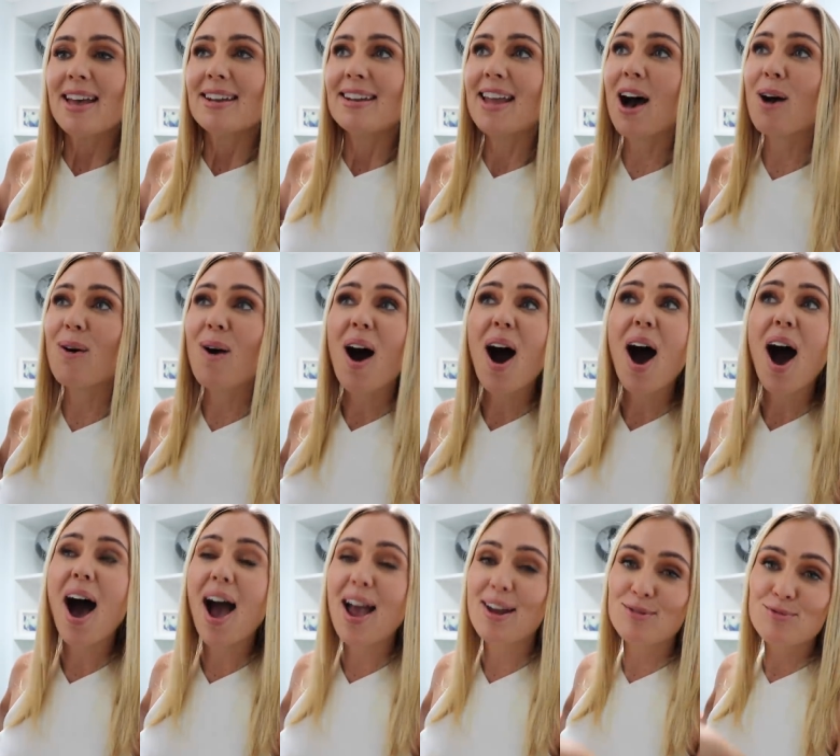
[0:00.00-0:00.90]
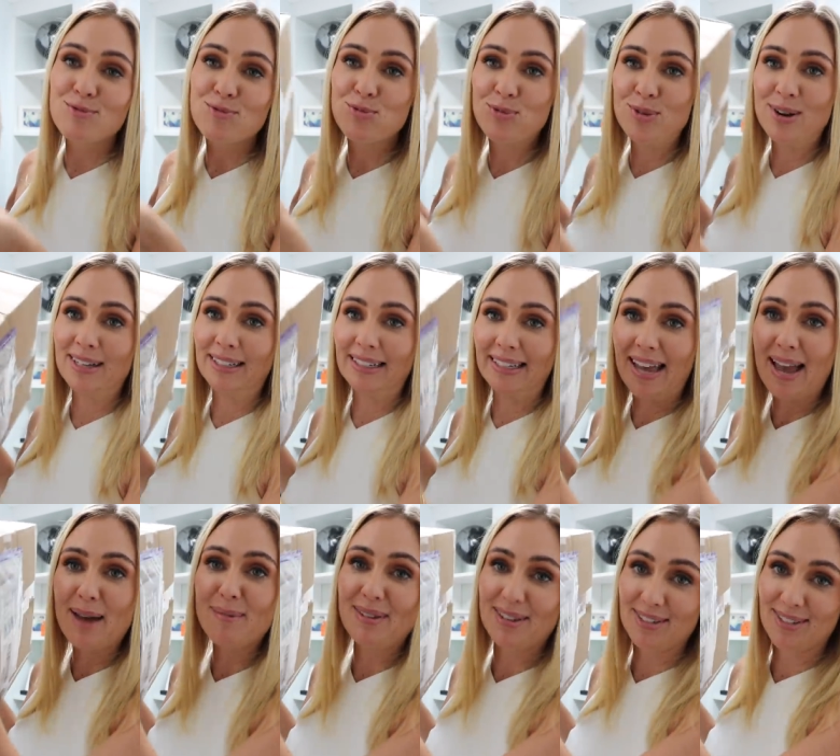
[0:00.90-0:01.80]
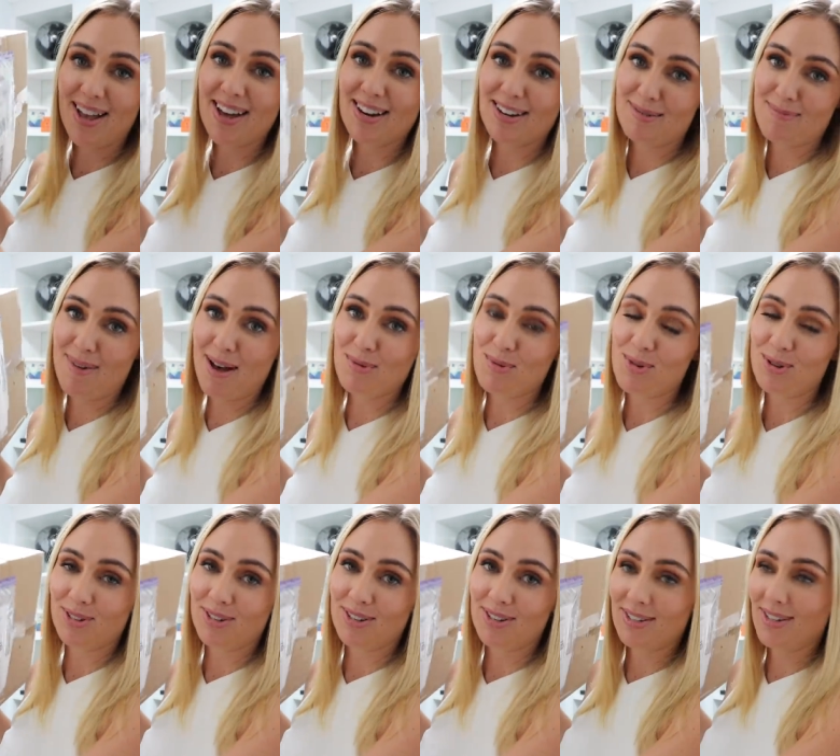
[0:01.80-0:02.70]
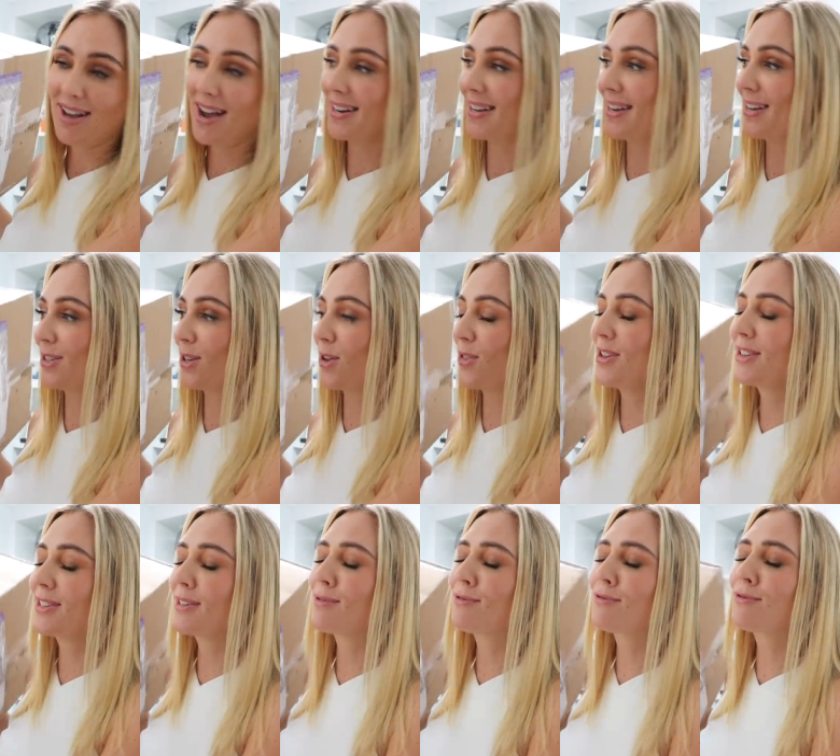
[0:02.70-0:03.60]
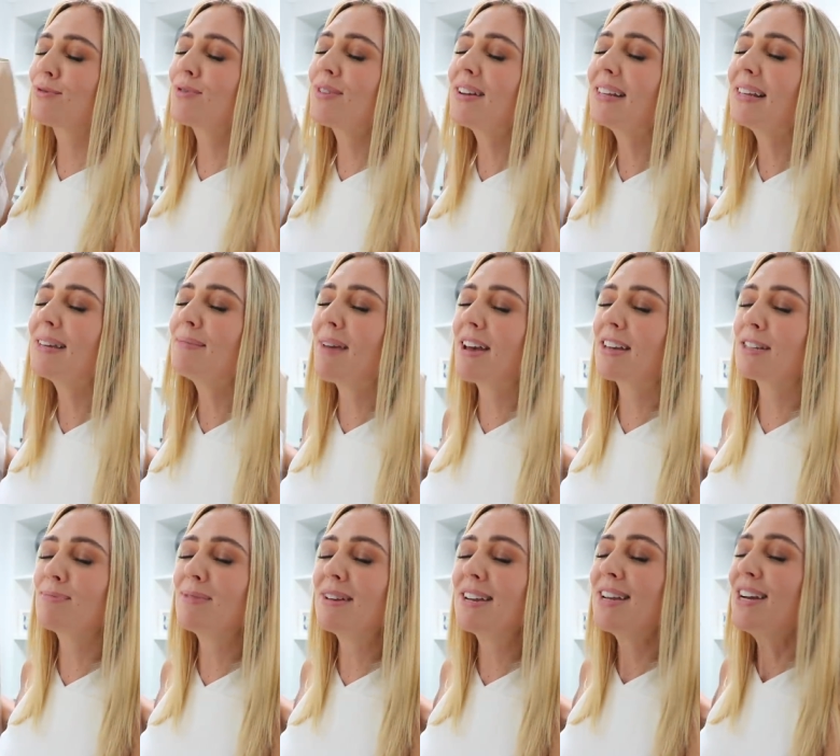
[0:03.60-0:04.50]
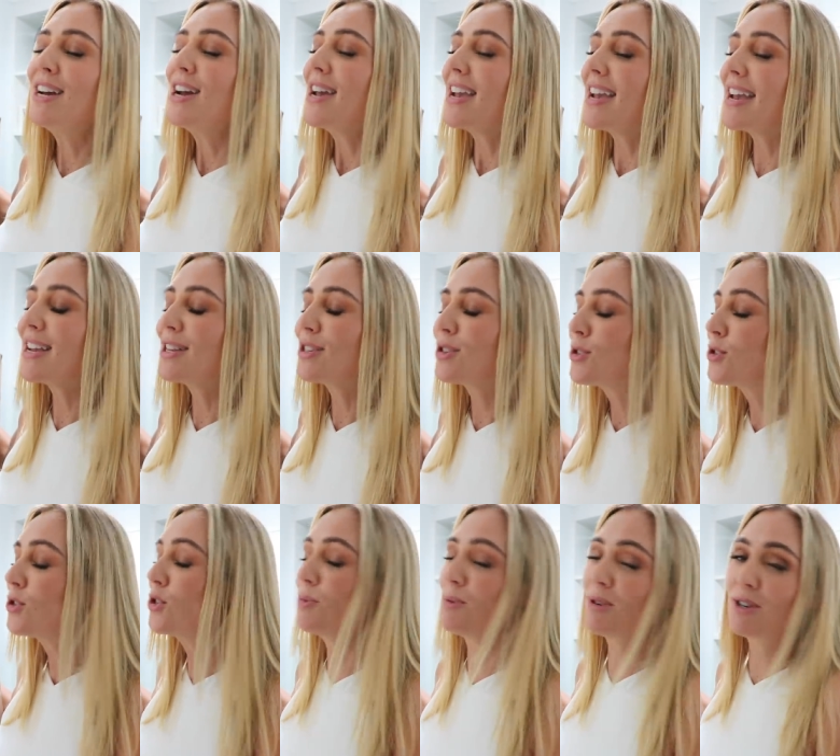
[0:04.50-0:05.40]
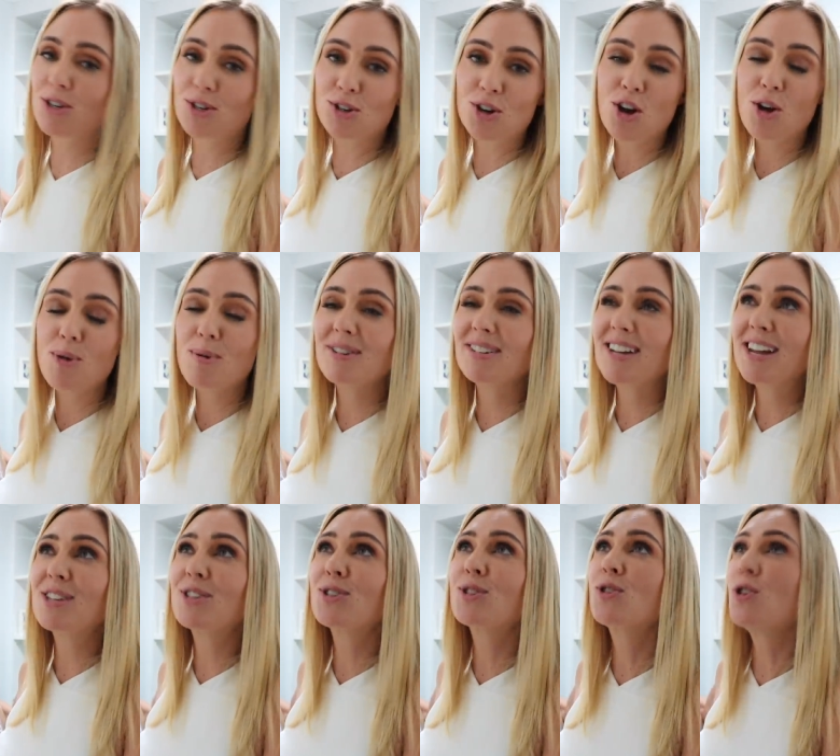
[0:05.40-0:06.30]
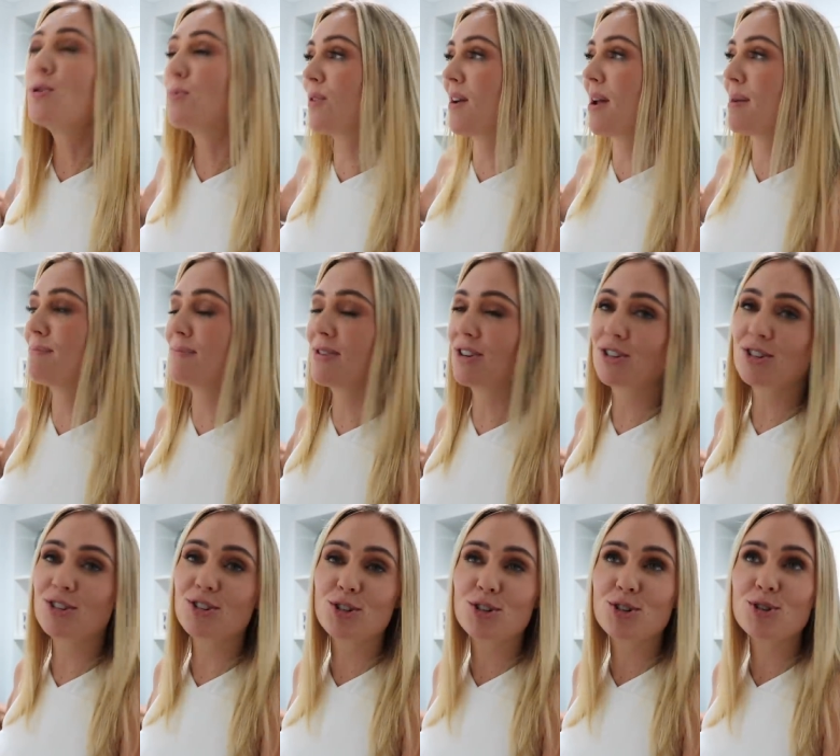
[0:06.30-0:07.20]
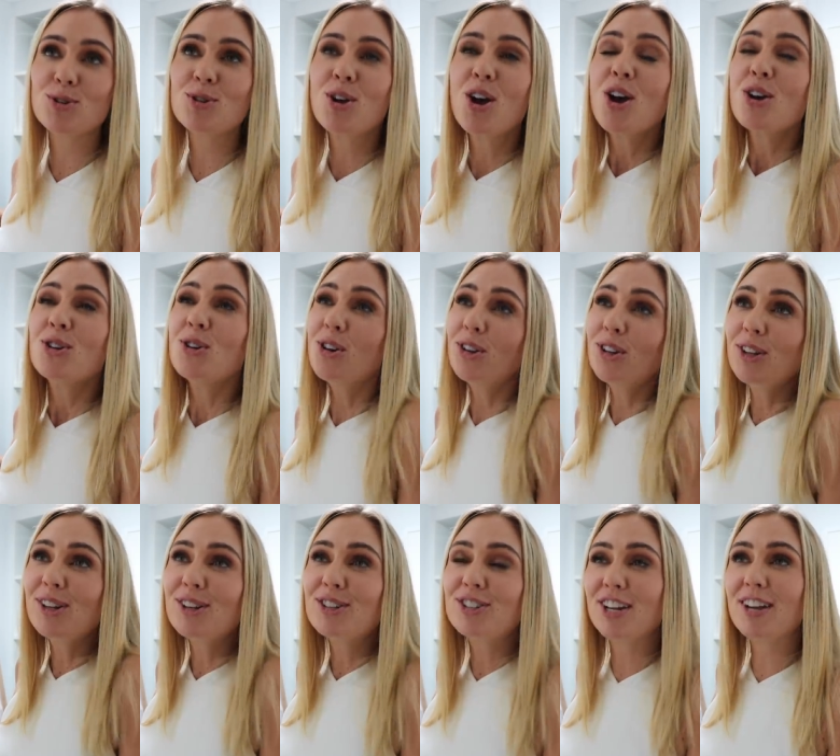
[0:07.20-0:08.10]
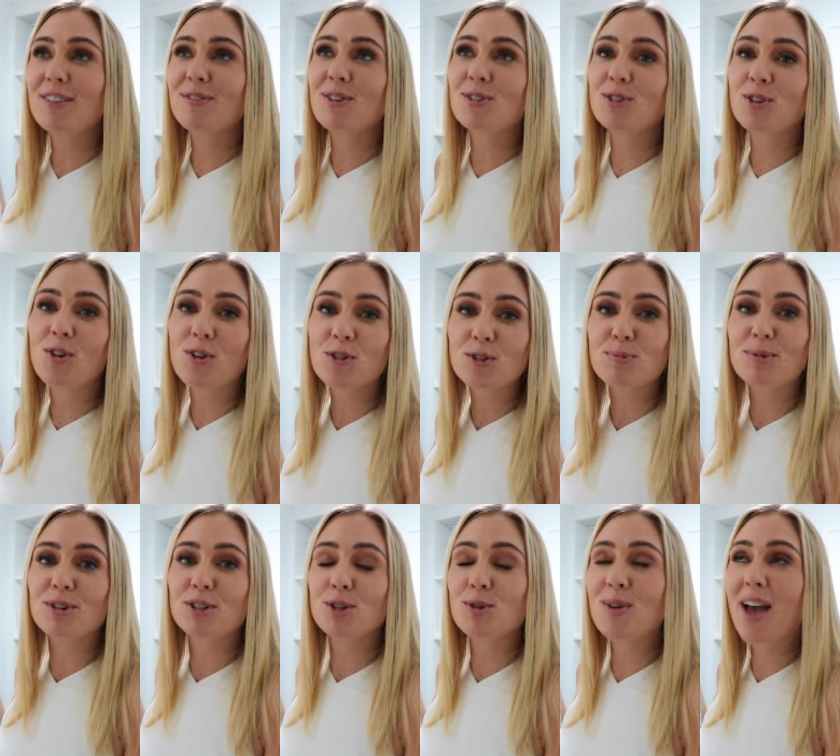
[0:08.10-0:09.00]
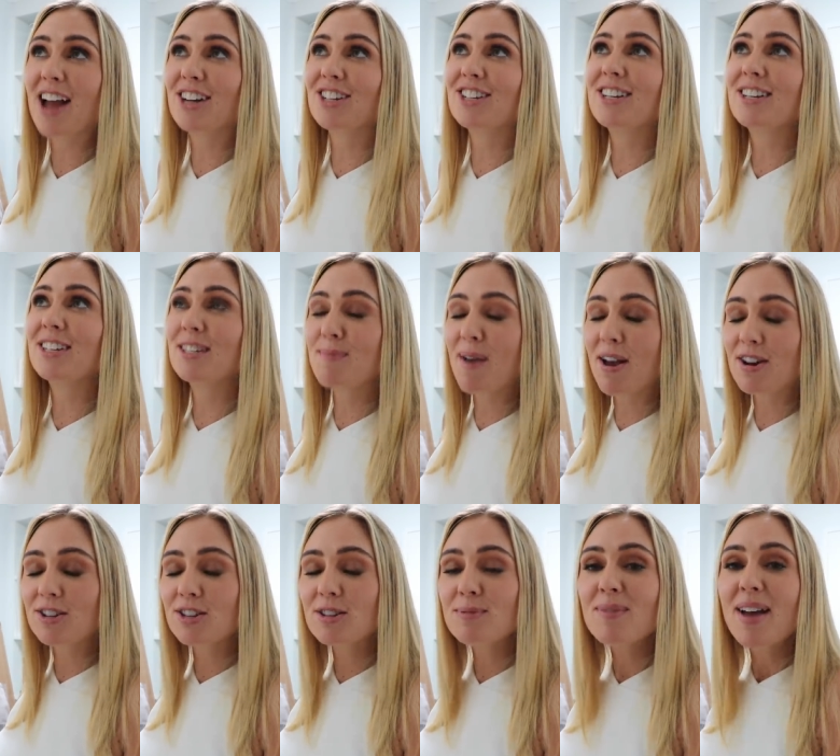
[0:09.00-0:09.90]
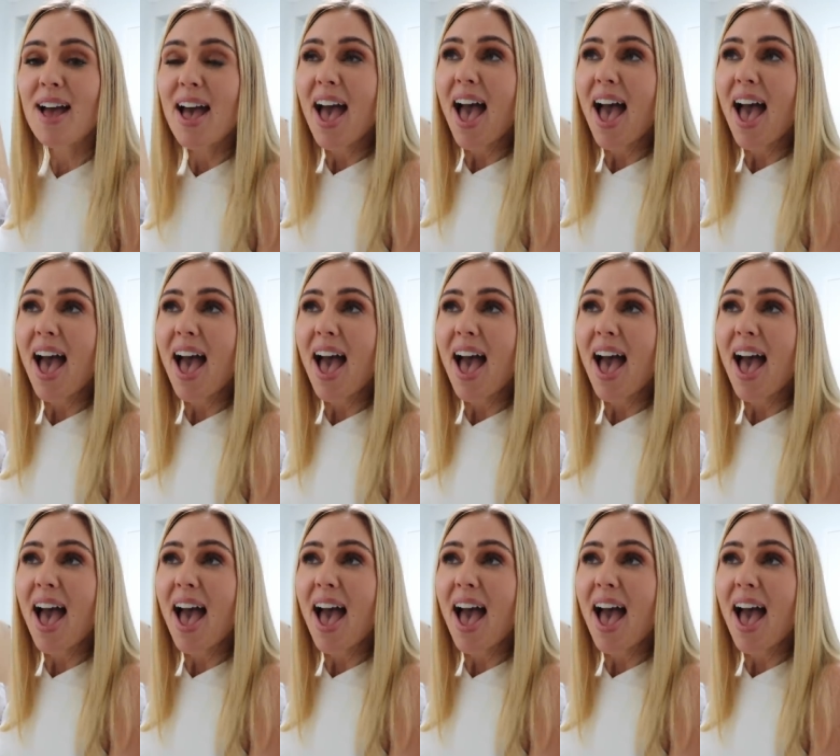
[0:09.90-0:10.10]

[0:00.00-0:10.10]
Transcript: Now, I really am excited about what's inside here. So this really makes me super determined and super ambitious to not only achieve those goals, but to actually smash them.